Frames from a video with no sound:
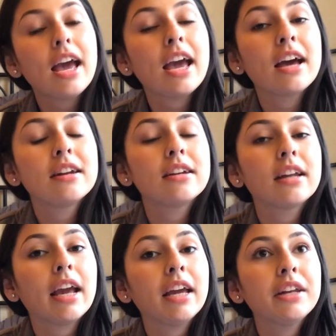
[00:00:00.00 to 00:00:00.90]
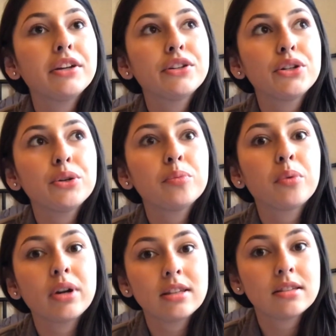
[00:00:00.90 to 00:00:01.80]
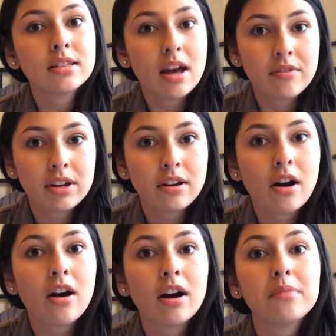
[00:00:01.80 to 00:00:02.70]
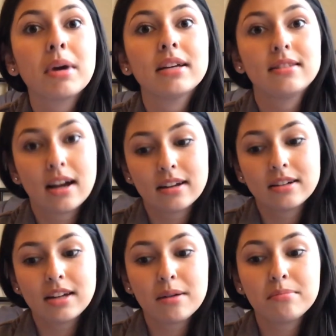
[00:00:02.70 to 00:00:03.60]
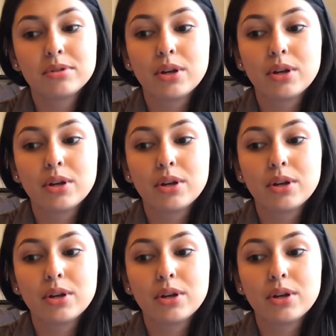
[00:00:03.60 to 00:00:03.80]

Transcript: and an 82.7 on my second attempt.